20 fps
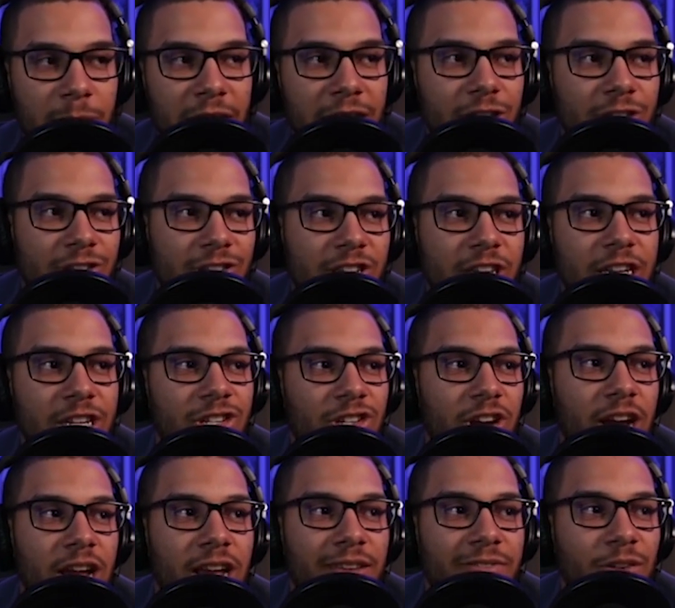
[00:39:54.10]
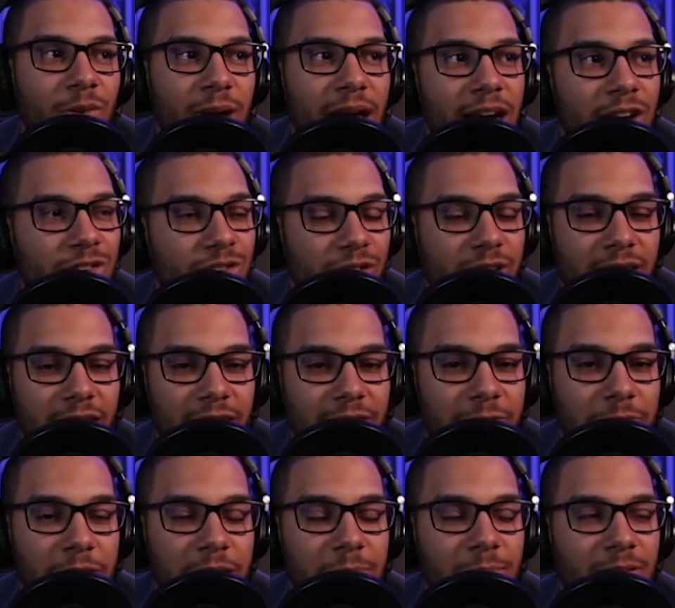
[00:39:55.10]
Better CGI if you actually
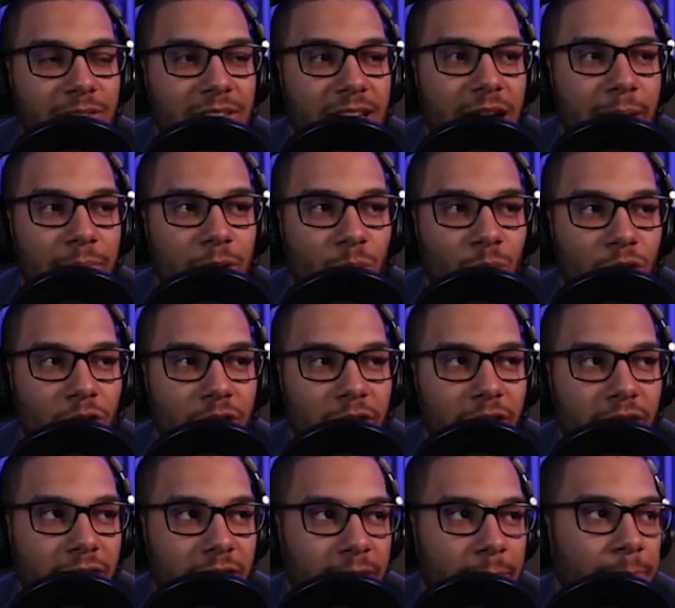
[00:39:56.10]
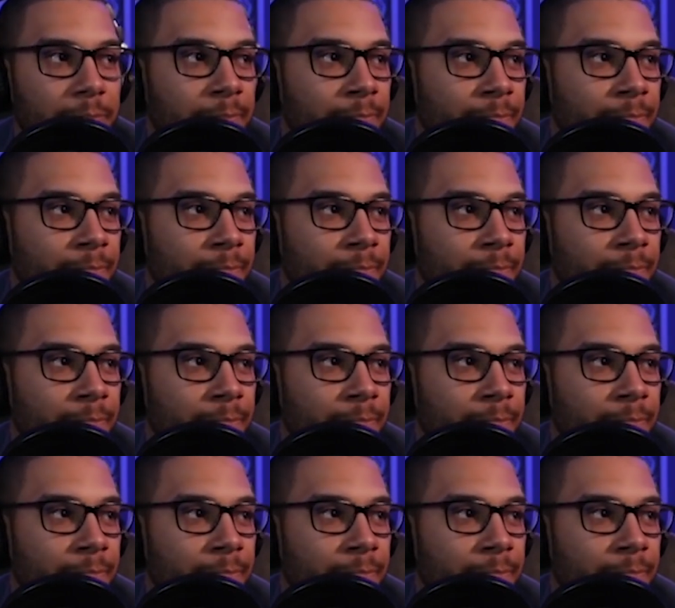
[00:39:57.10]
give people time to work on it.